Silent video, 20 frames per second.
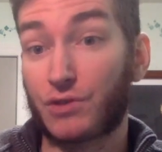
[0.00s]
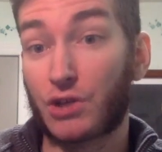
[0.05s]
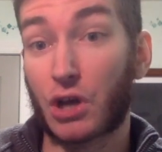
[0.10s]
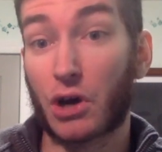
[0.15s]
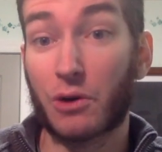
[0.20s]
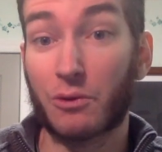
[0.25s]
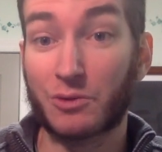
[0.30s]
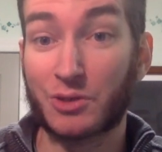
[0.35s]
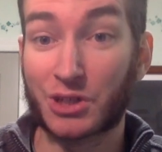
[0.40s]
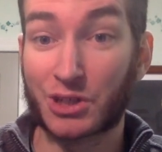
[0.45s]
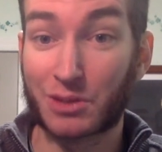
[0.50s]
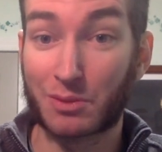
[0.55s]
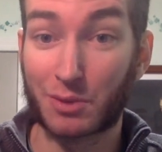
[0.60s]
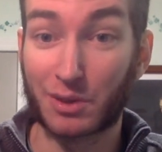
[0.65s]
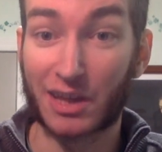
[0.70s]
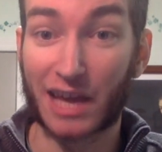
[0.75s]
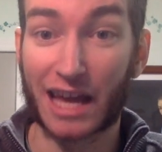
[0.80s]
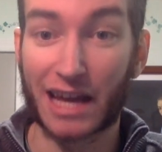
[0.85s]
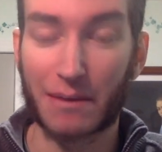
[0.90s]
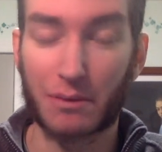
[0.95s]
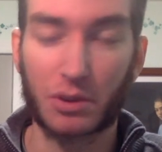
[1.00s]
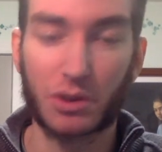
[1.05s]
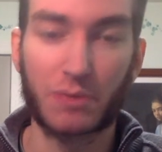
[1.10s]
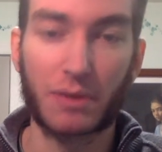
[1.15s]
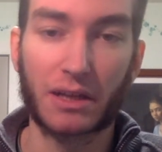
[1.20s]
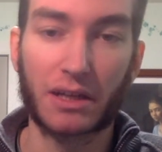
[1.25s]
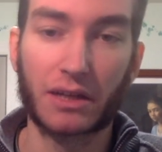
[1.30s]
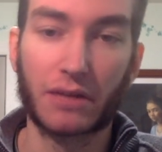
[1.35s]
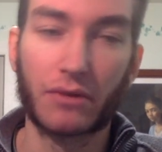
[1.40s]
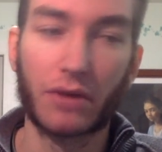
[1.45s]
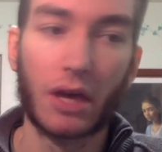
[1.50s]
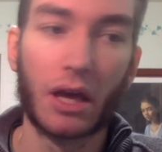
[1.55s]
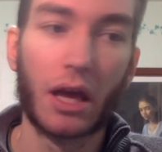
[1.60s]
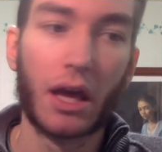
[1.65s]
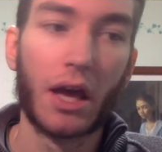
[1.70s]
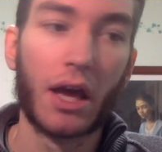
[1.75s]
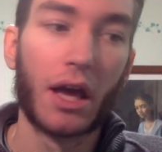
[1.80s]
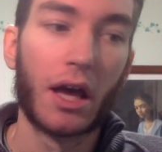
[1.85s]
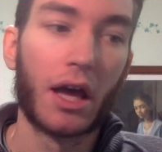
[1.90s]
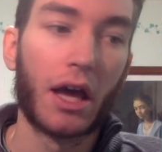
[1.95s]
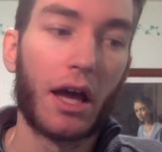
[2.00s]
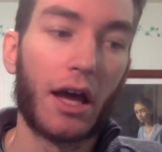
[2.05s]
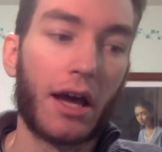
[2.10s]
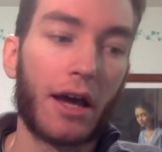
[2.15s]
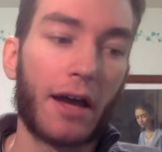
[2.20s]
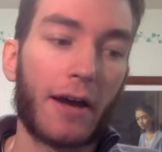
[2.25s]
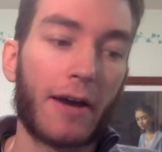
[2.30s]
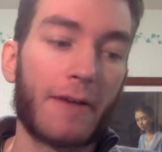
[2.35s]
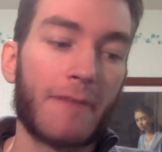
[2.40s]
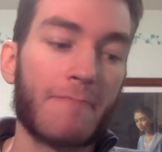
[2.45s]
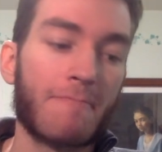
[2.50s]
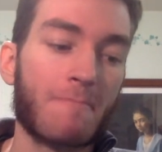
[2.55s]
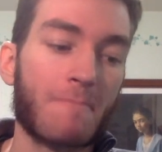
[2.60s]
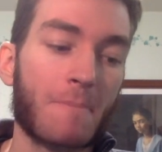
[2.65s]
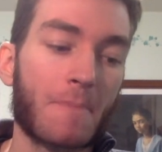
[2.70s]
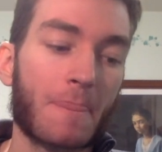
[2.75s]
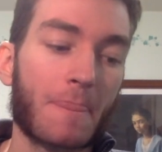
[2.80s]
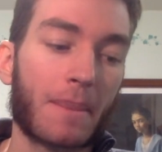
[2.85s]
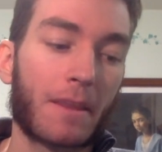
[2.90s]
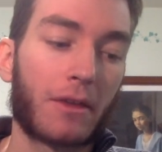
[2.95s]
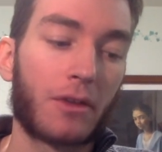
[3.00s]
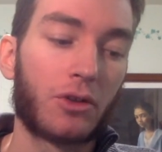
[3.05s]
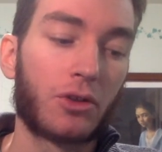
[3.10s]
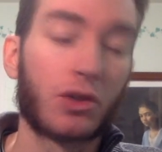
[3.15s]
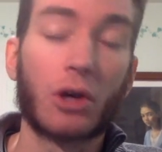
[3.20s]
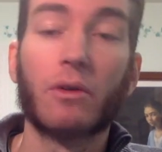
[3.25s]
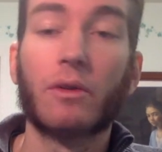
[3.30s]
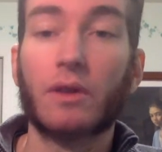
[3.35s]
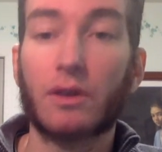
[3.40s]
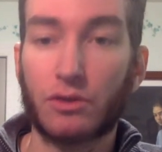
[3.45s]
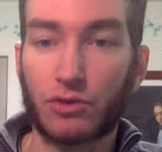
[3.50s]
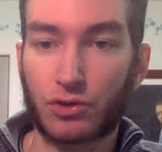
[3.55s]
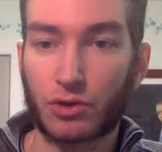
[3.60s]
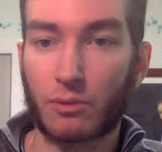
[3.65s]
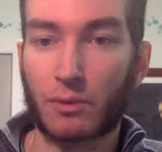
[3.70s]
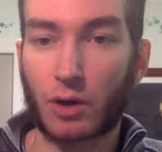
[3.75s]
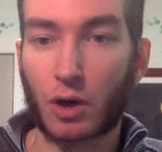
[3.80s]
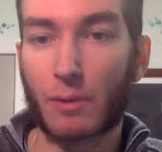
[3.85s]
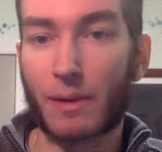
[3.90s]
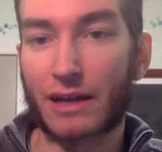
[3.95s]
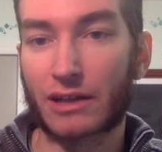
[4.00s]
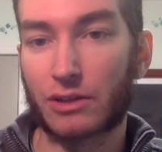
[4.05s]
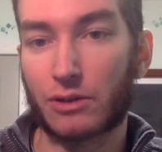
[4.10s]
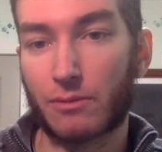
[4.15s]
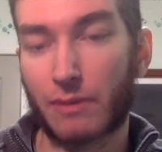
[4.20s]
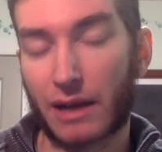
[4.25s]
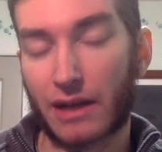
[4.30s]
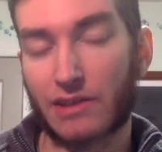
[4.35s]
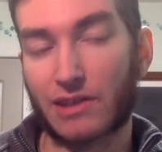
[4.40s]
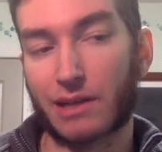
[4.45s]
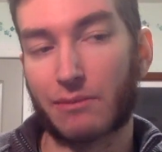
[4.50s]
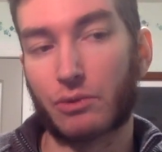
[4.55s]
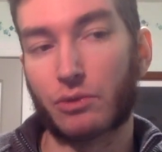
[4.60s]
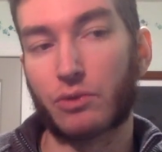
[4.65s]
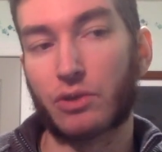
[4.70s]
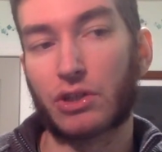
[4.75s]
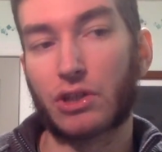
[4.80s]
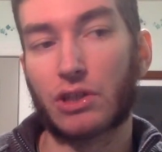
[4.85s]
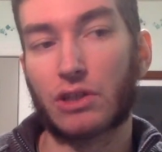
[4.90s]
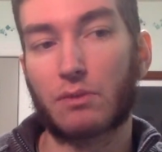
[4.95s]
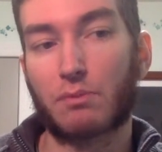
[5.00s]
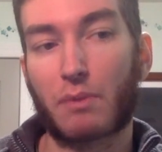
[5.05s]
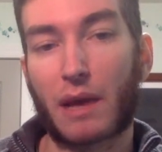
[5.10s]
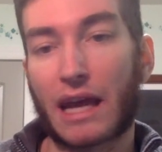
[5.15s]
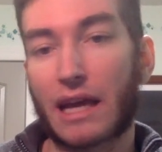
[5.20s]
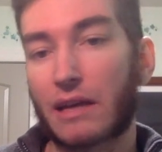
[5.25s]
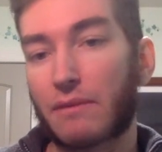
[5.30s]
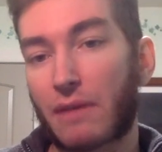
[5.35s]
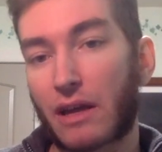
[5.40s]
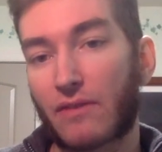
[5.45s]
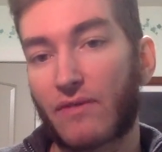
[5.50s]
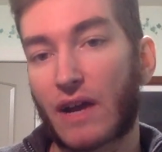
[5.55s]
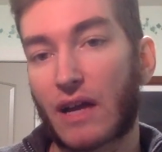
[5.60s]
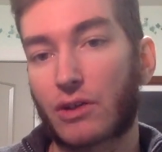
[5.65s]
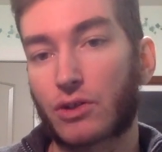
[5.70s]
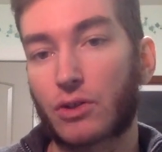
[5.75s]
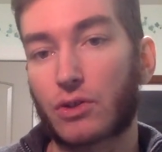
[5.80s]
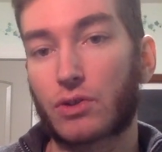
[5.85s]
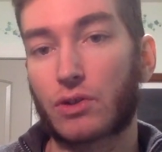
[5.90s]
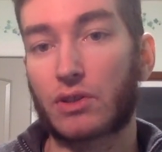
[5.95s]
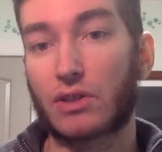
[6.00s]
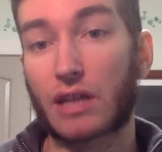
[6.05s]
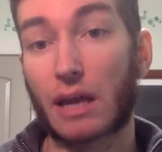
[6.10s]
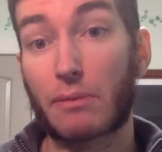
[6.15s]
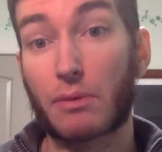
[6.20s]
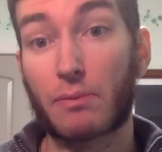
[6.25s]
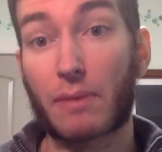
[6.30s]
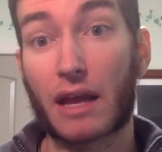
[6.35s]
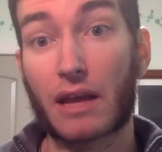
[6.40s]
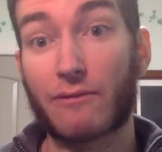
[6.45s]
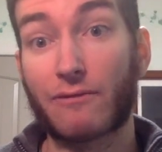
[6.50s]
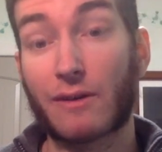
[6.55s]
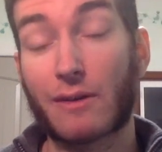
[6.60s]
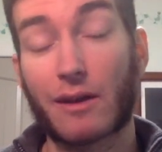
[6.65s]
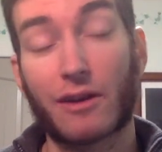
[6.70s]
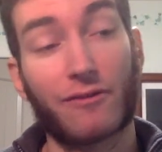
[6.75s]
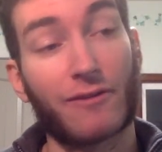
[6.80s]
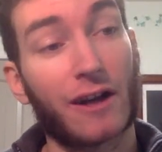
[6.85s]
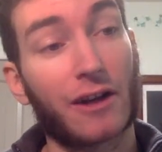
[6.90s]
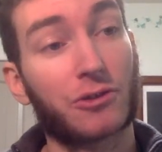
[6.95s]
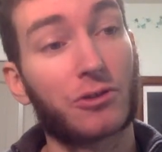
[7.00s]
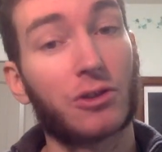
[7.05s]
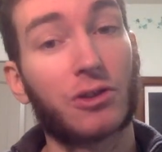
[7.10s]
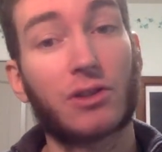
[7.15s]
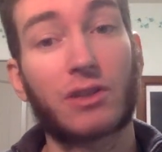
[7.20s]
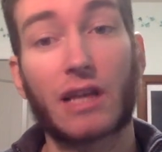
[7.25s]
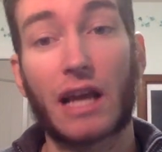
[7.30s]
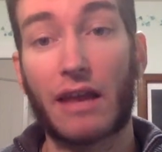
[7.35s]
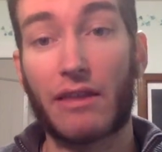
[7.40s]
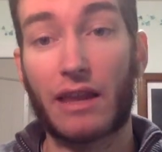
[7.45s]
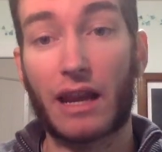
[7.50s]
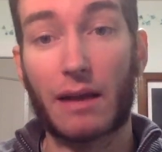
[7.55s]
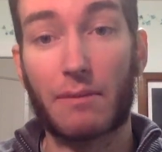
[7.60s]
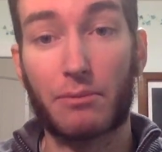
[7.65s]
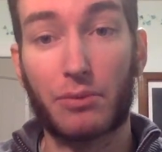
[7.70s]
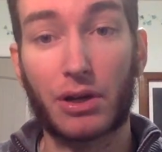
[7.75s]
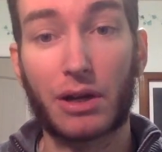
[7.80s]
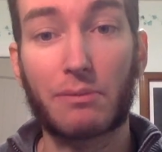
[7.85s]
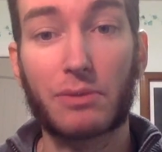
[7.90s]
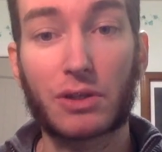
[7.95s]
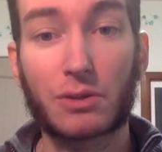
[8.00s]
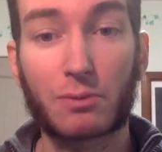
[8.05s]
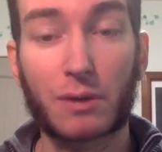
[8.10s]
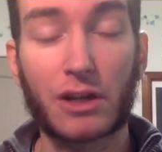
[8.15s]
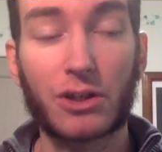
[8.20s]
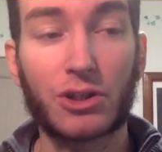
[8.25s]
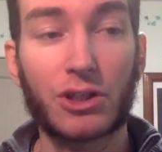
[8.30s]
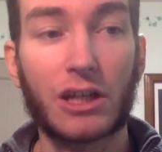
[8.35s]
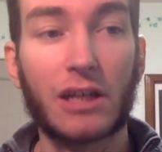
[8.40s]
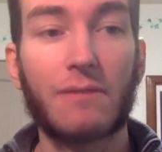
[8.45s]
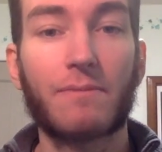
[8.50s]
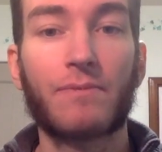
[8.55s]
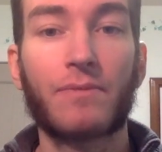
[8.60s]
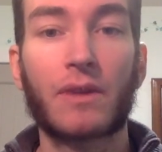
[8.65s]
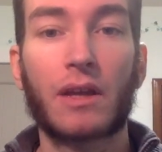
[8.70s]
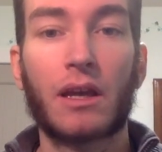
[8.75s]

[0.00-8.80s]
so just to put that in perspective. Um, so so we'll go back to my example, which is pant manufacturers. Type in pant manufacturers, and then I put up a spreadsheet,